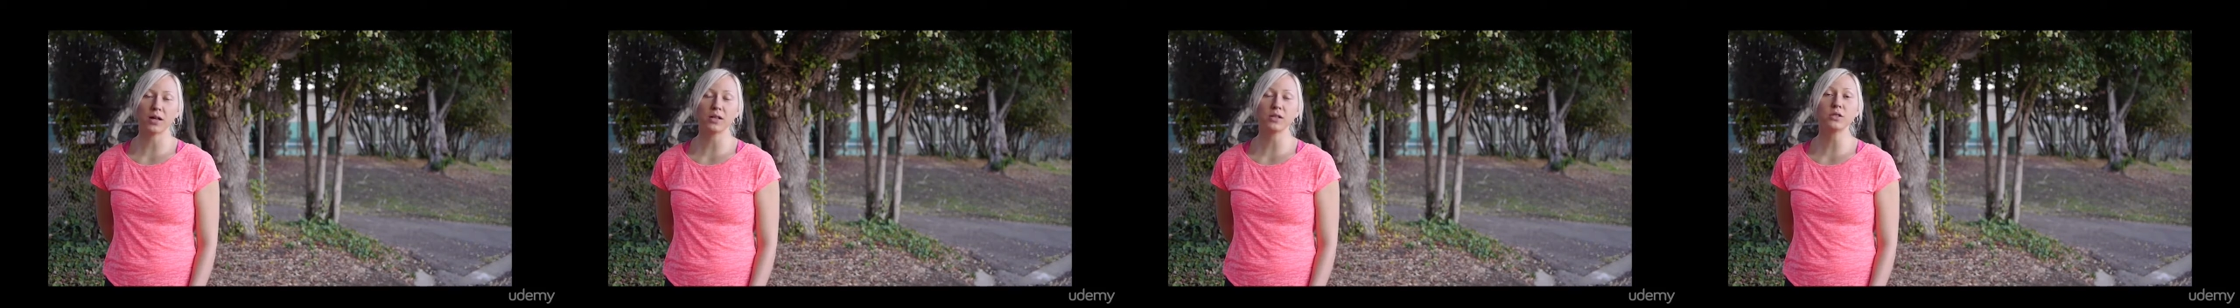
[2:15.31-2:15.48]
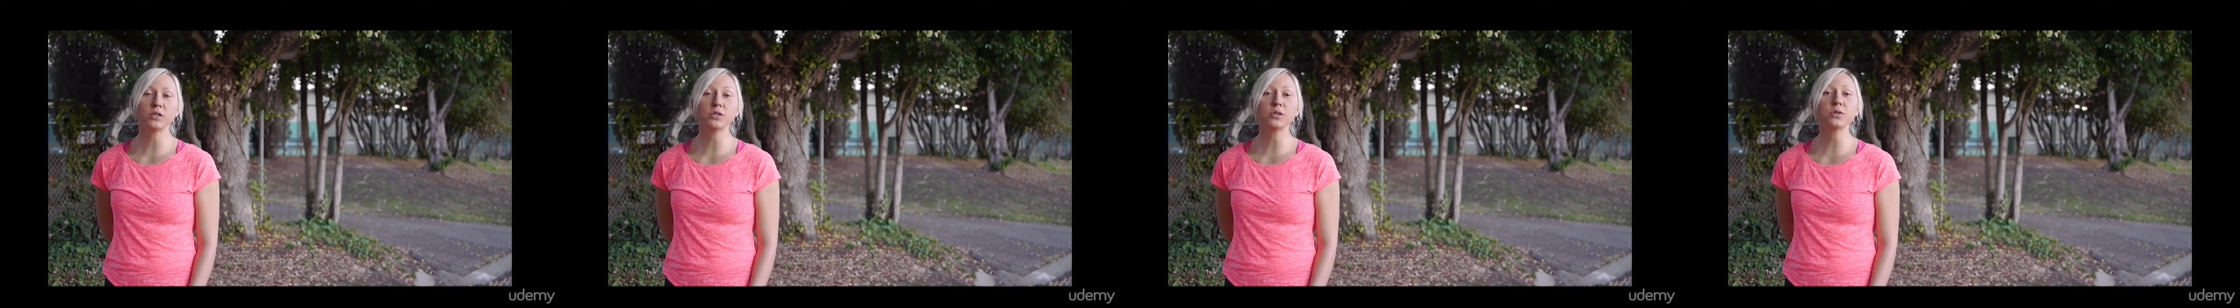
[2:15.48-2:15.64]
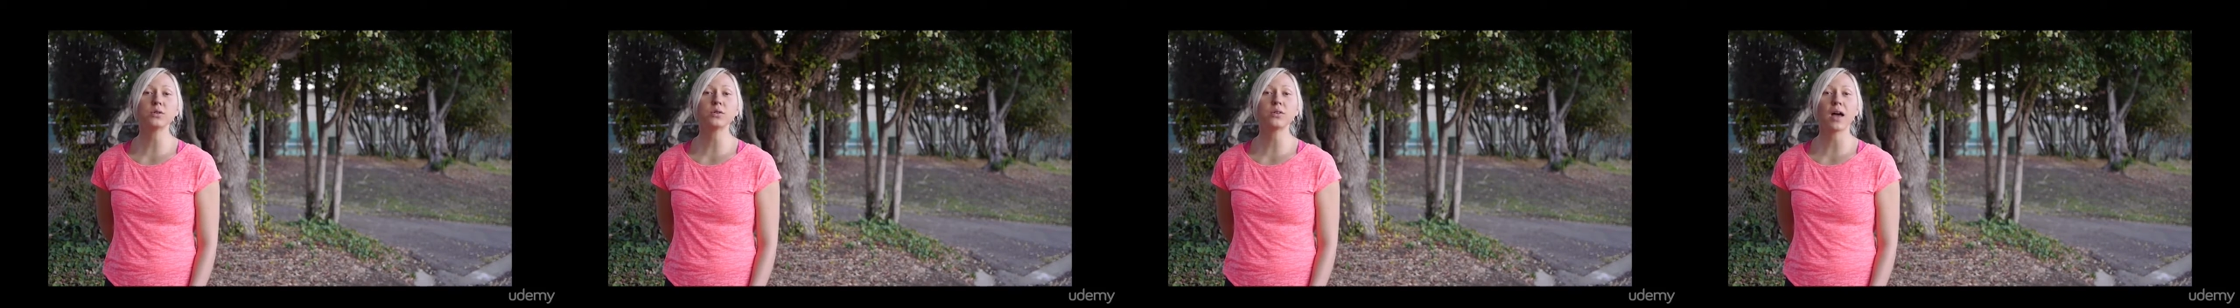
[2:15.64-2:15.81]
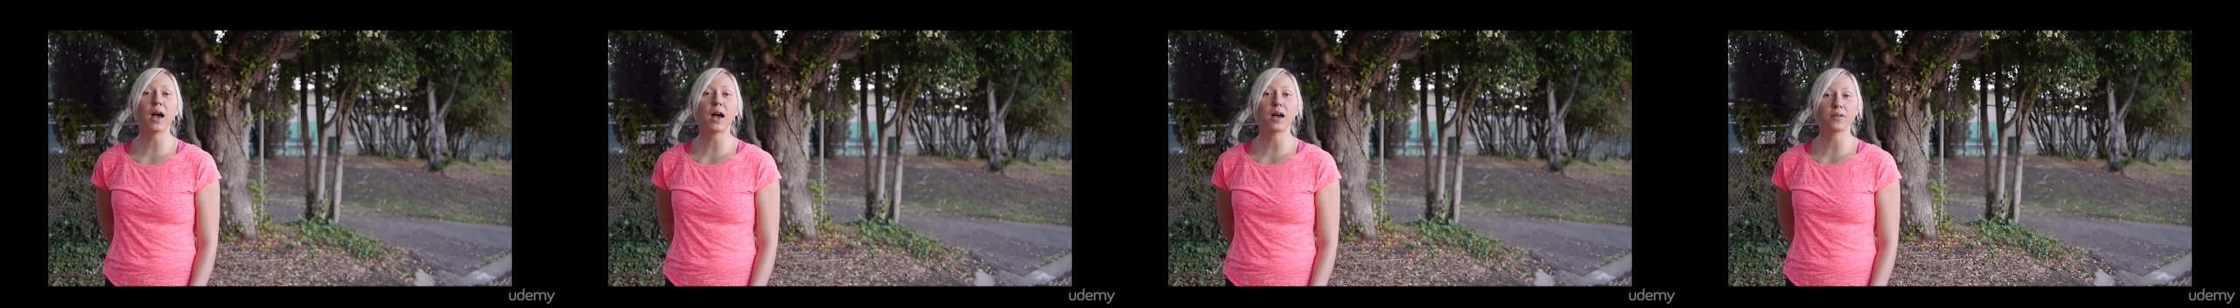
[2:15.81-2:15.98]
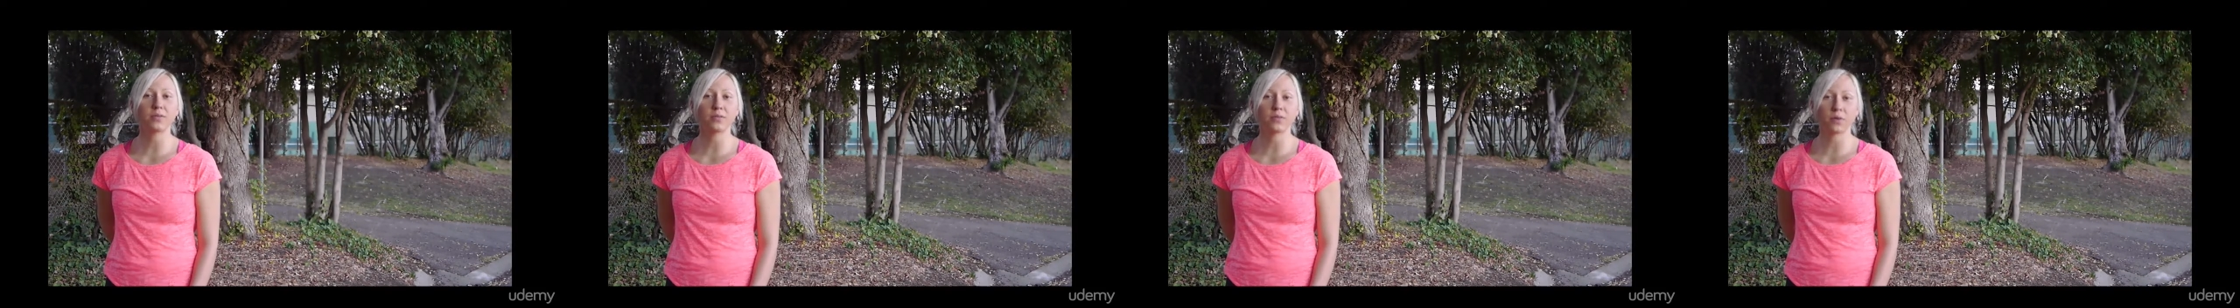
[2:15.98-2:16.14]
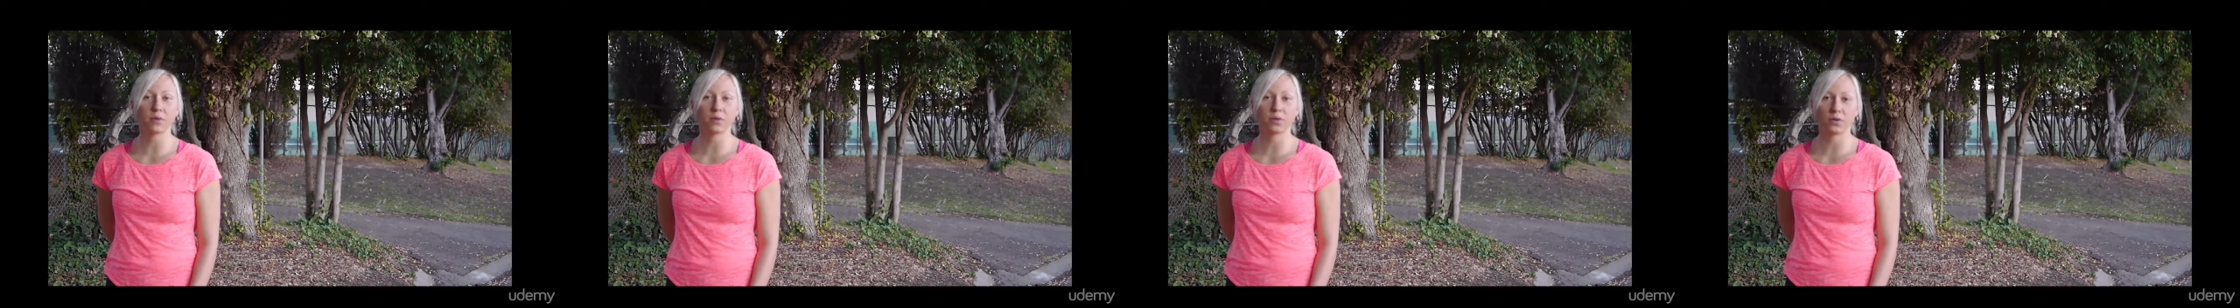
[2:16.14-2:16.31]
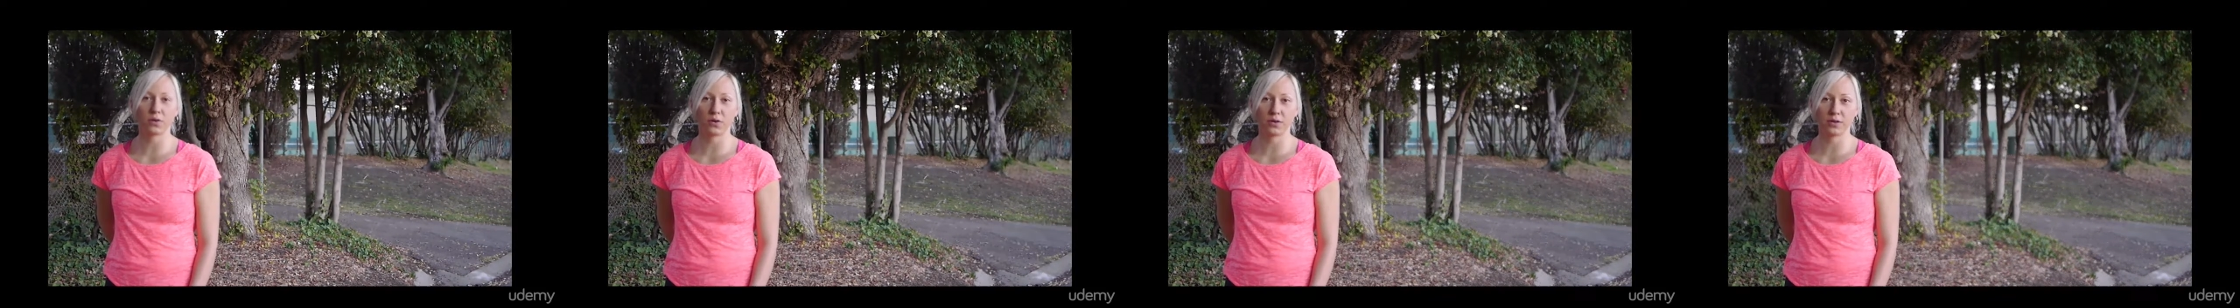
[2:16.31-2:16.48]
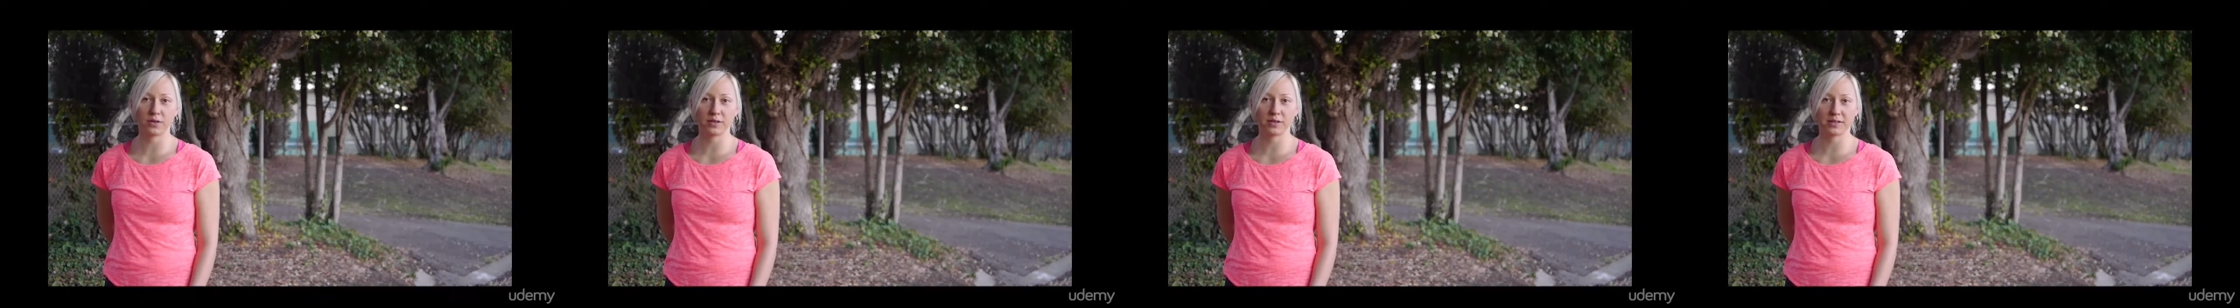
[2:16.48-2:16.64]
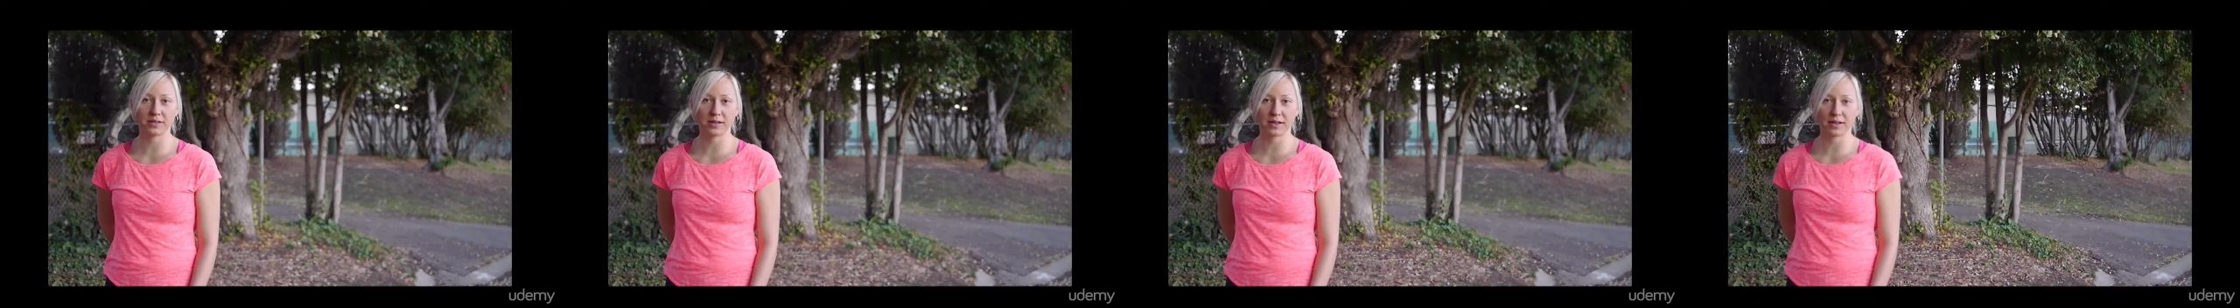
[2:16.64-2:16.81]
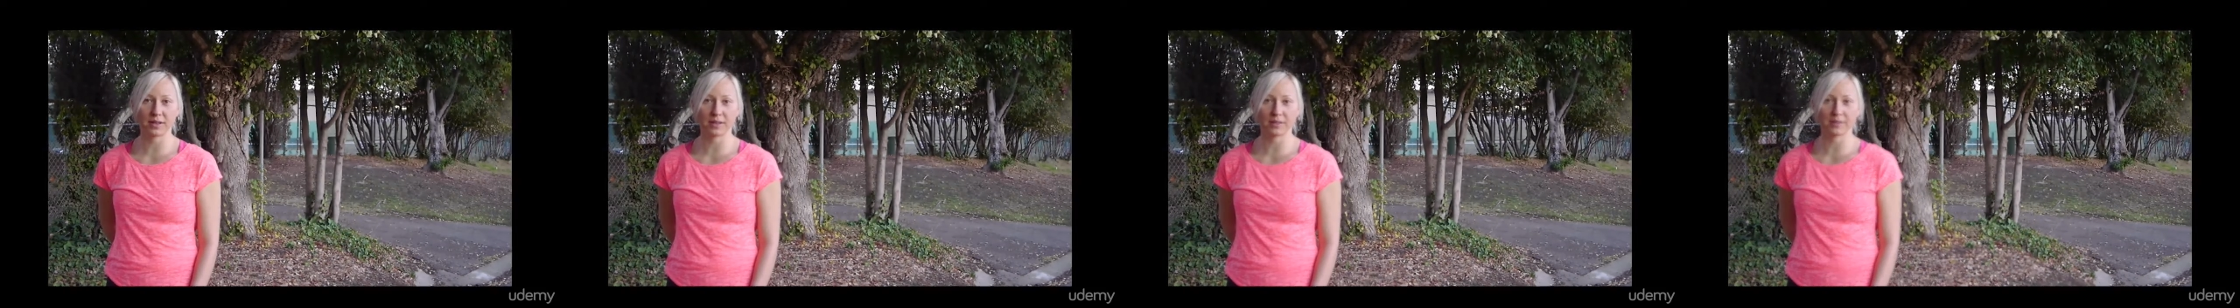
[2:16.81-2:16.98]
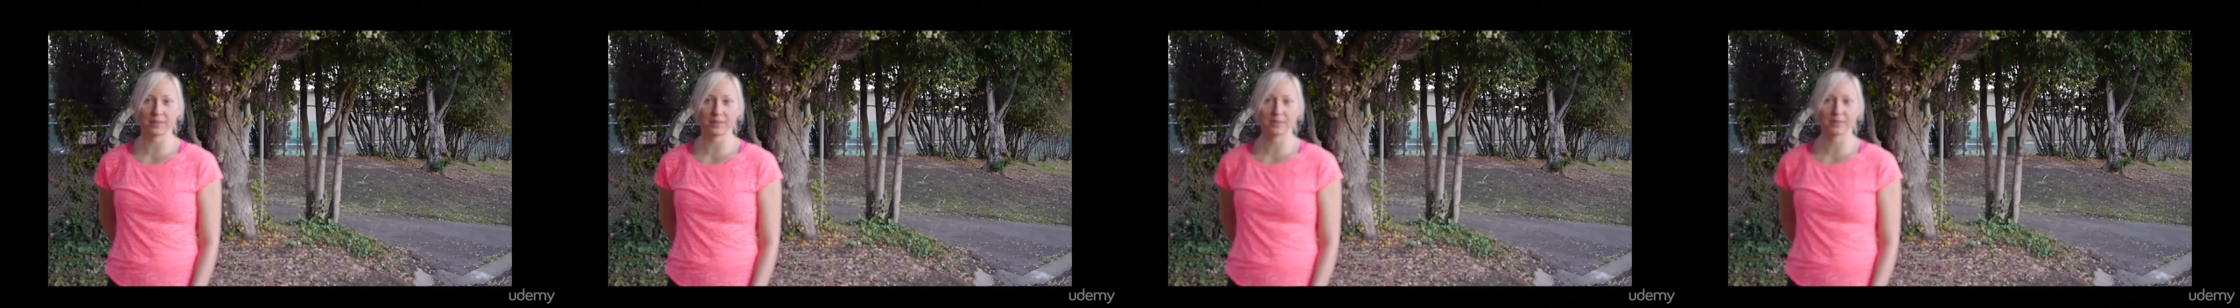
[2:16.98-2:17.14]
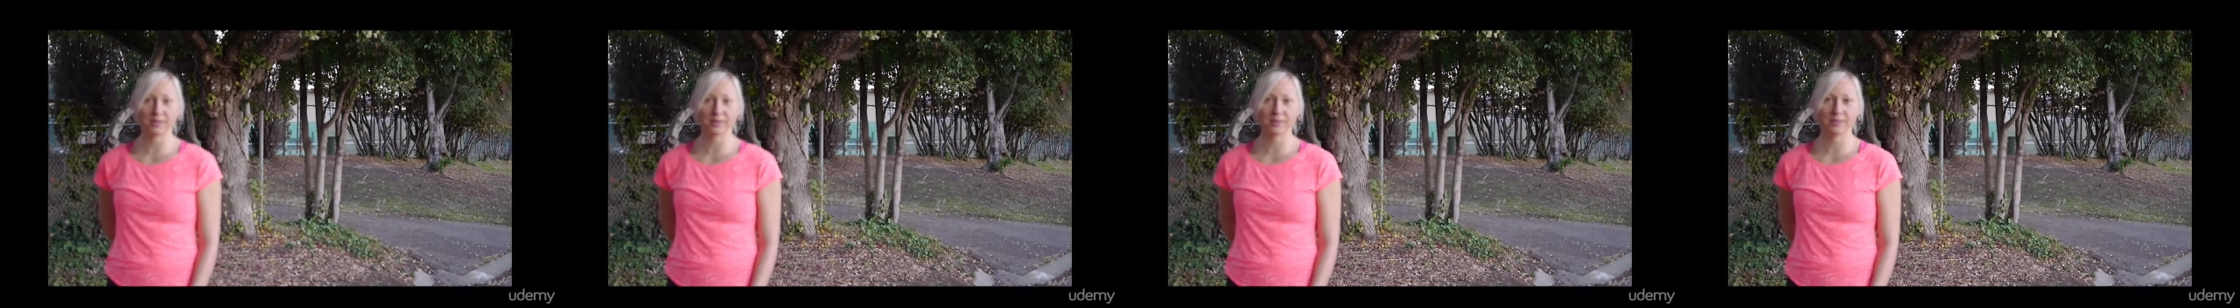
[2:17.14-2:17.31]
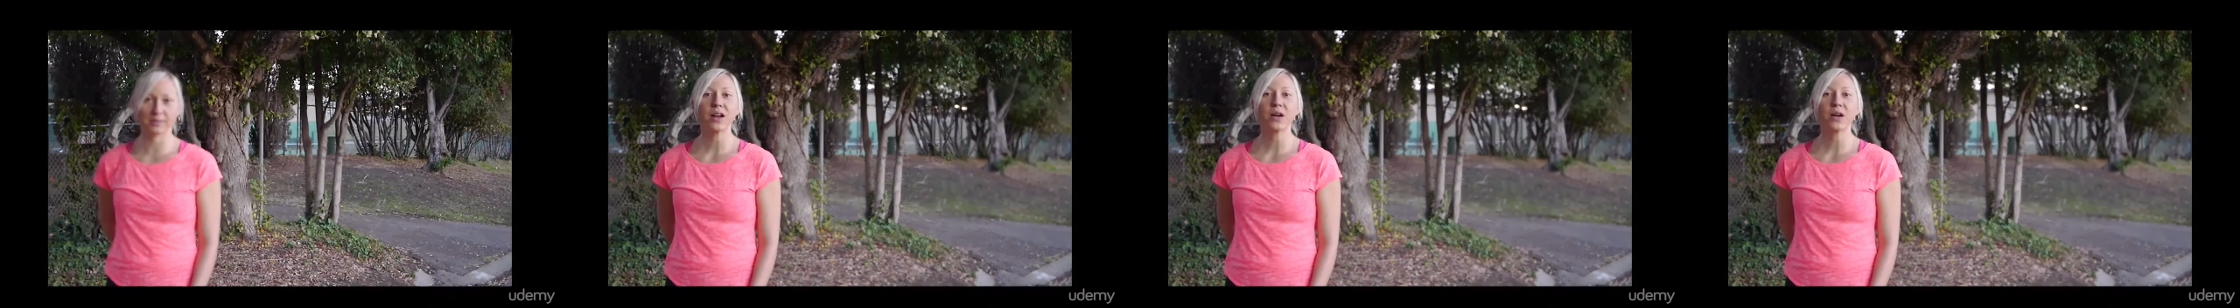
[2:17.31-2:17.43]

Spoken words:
and do that for 30 seconds.